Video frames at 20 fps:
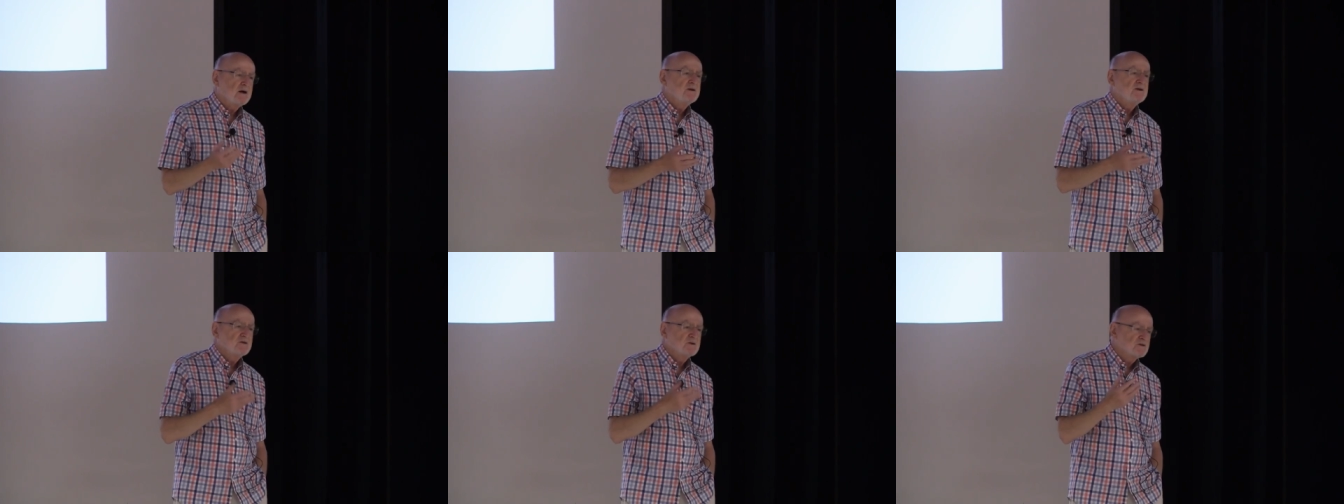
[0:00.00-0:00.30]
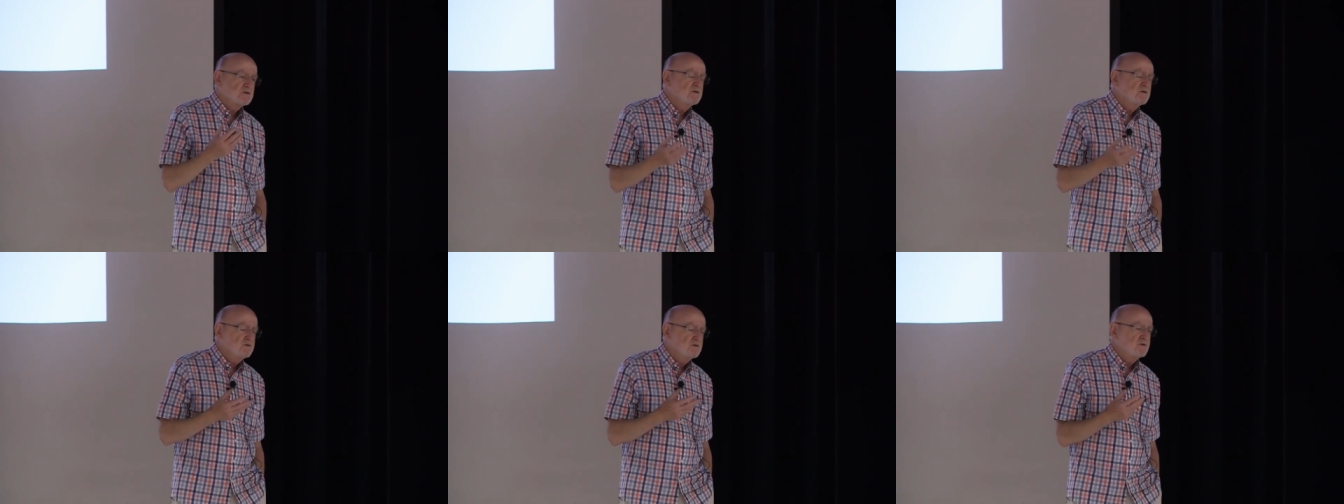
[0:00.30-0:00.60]
I
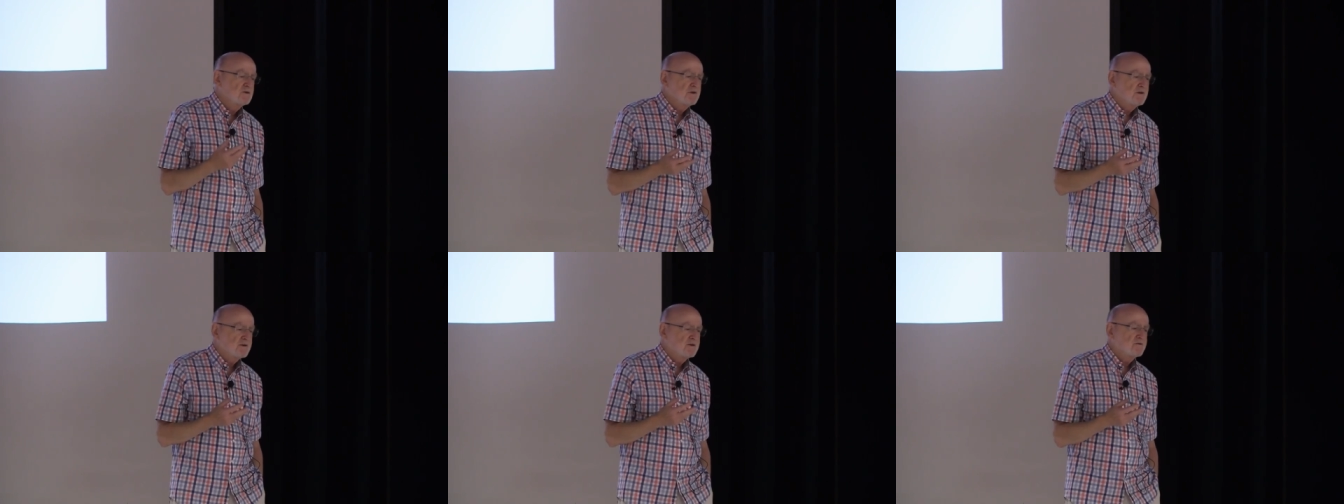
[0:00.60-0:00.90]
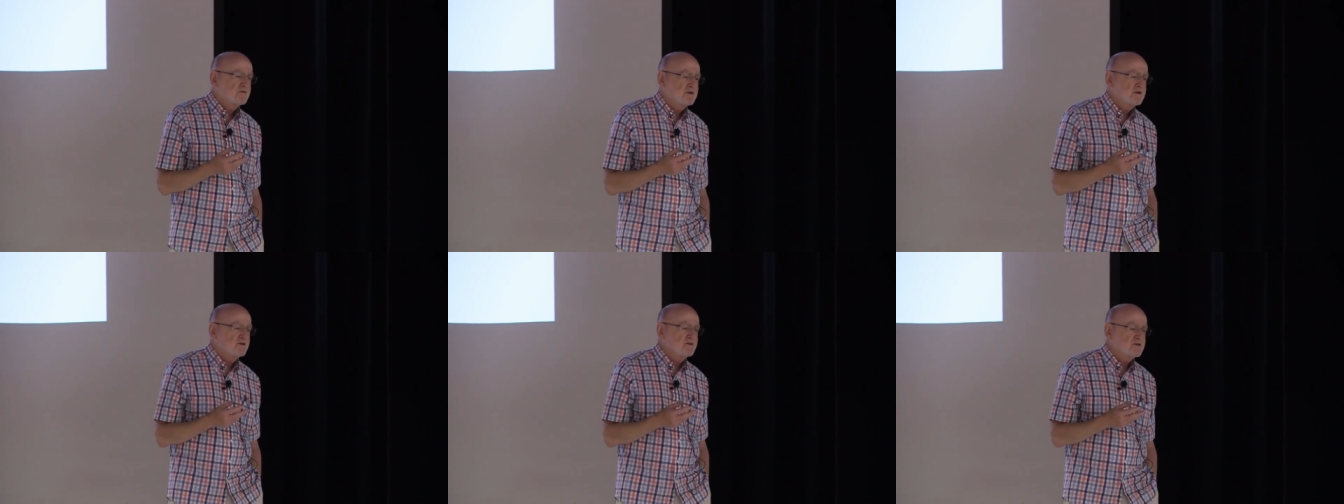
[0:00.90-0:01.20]
used to do a
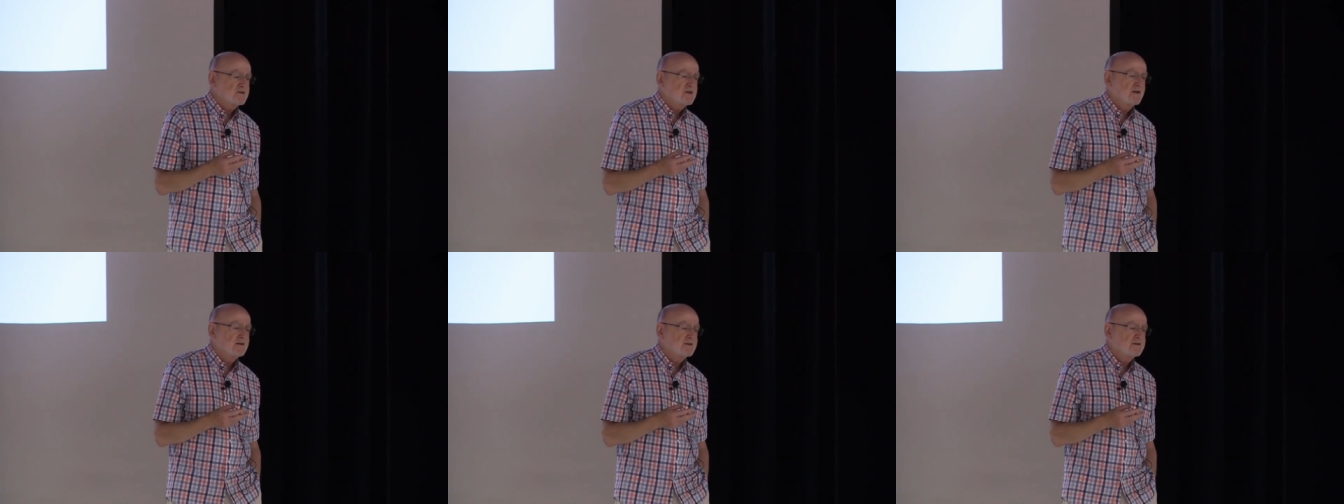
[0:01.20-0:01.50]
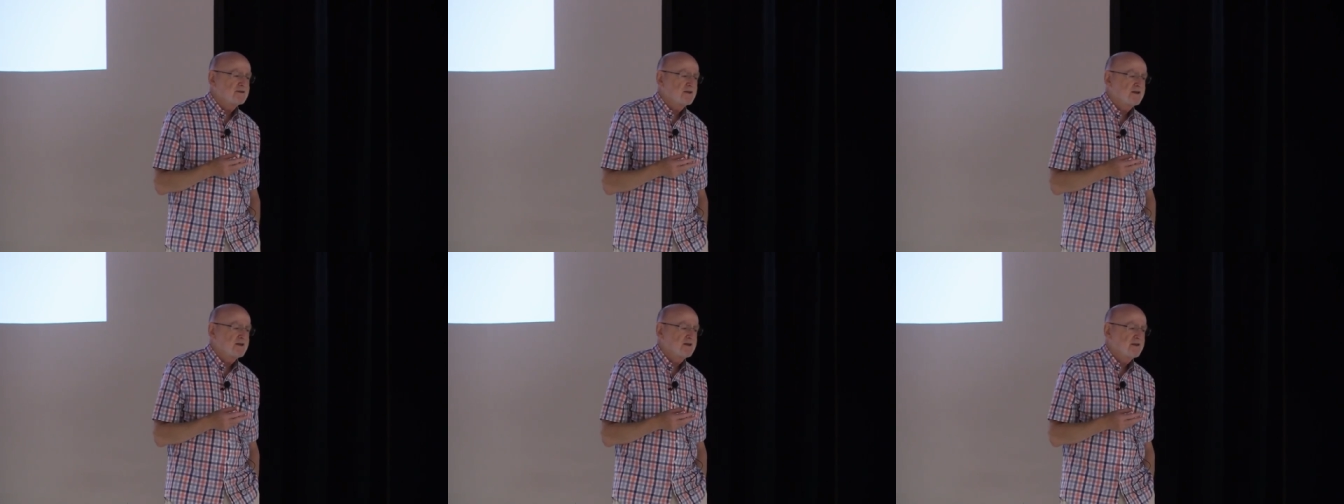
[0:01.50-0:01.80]
lot of things
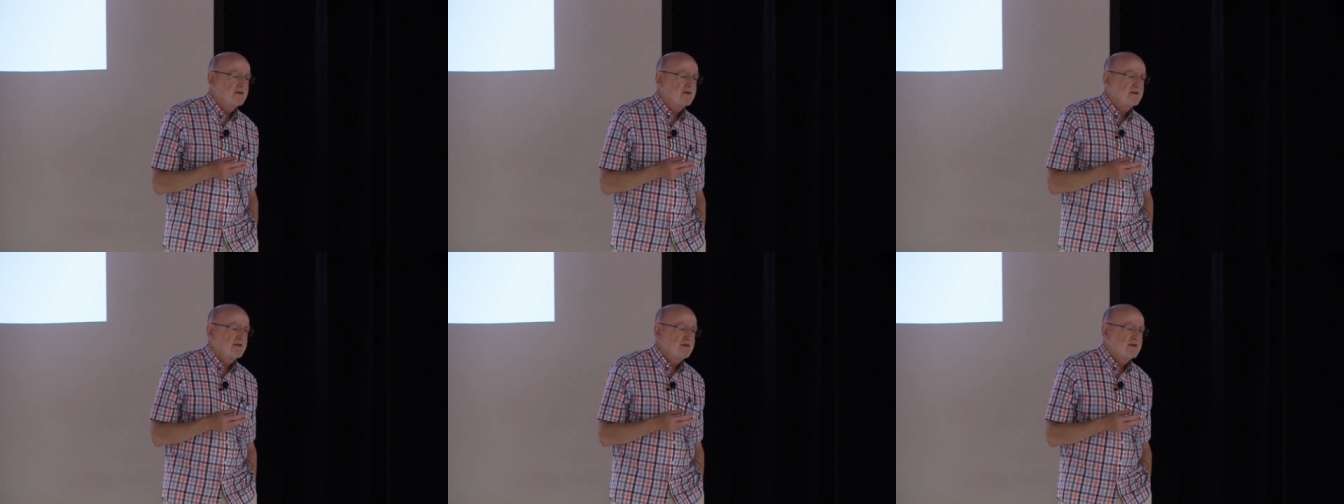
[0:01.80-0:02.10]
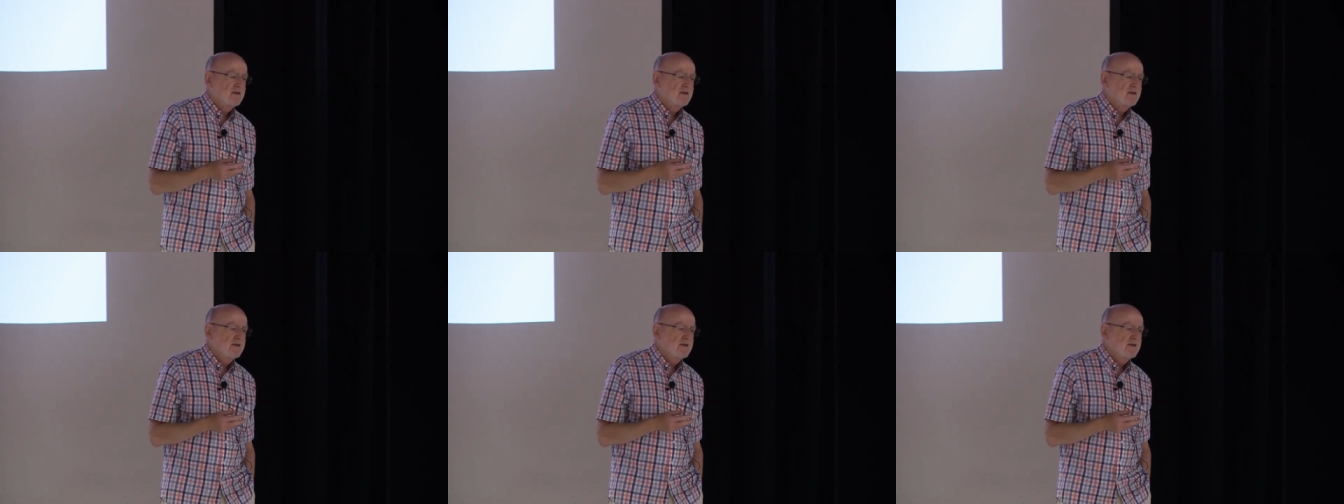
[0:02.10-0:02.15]
on there.